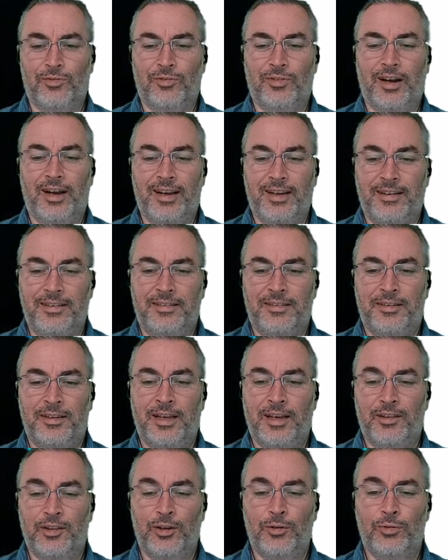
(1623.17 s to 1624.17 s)
right.
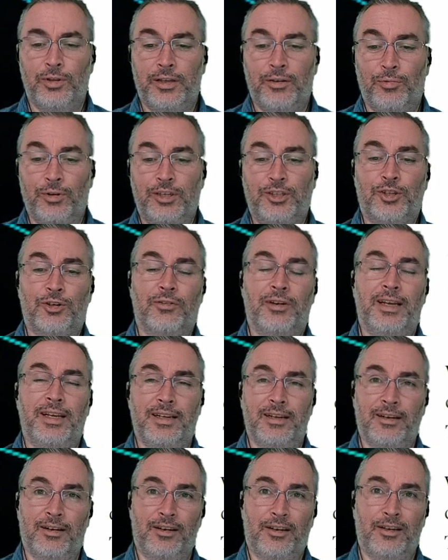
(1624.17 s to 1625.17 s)
Yeah, the only
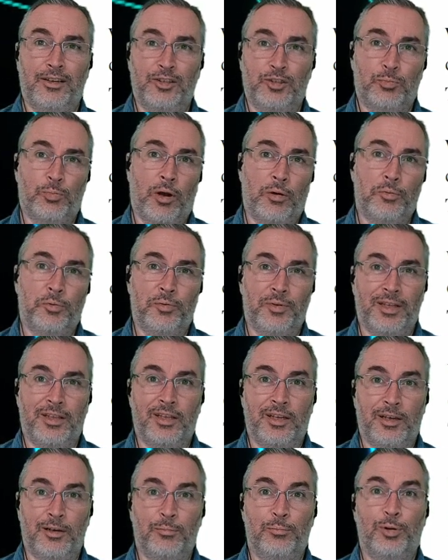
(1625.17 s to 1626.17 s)
retreat is probably
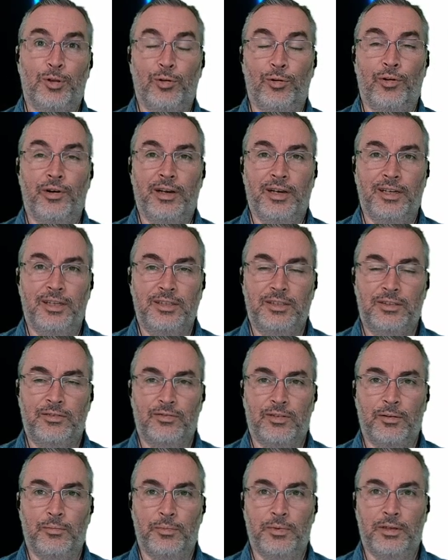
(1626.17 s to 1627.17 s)
the employees
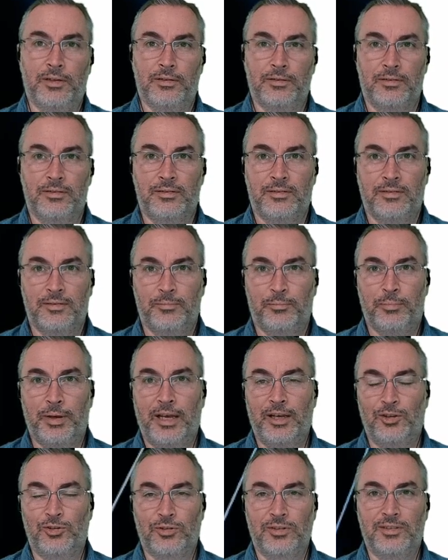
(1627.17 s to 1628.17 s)
from the
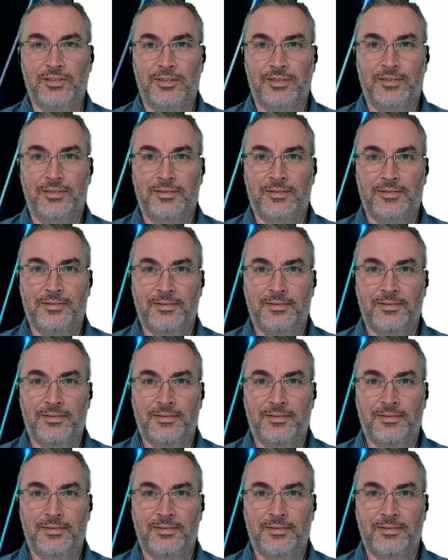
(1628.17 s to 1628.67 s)
patrons.